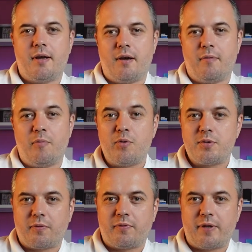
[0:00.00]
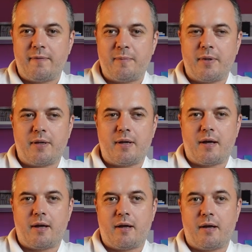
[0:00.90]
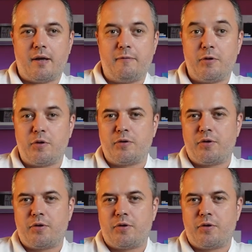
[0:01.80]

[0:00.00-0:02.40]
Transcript: Most of them, if you don't